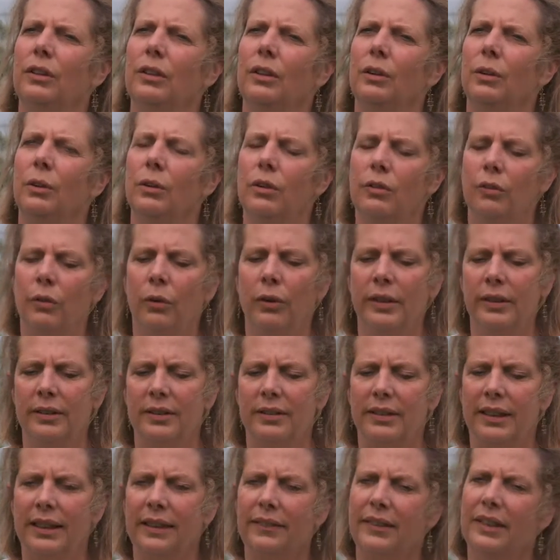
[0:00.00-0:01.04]
you've always
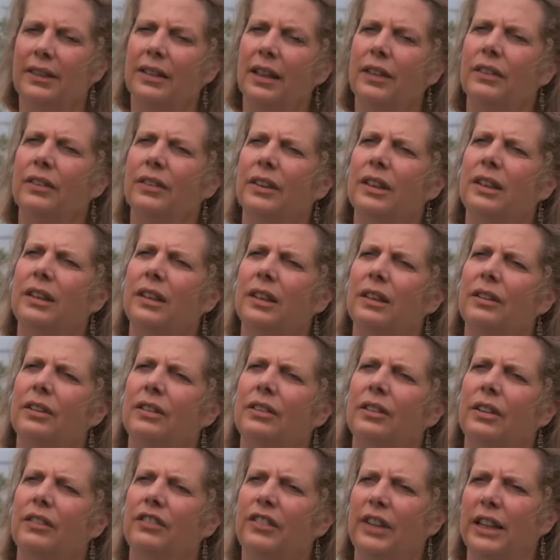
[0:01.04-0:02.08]
said that nothing
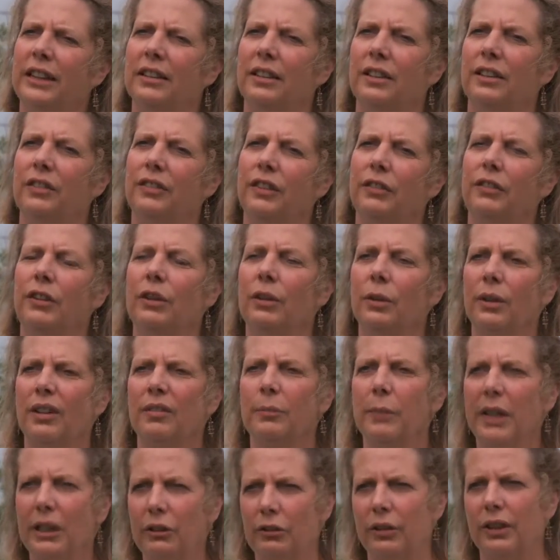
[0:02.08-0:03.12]
is effective if you don't
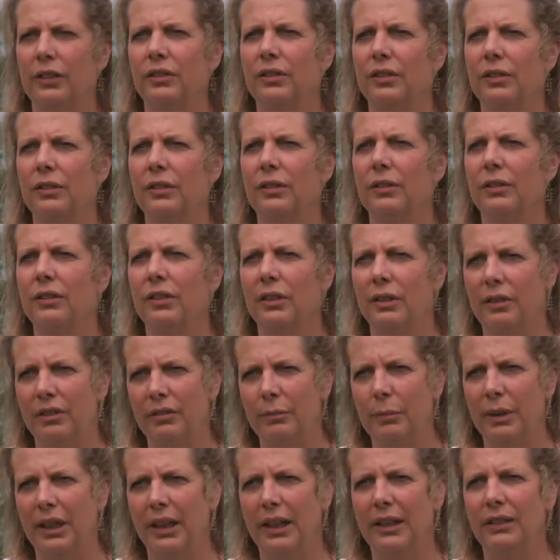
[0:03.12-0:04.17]
have metrics to
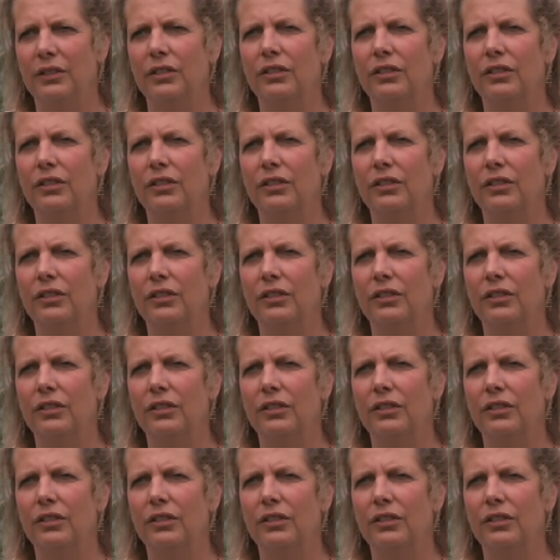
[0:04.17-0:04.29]
live by.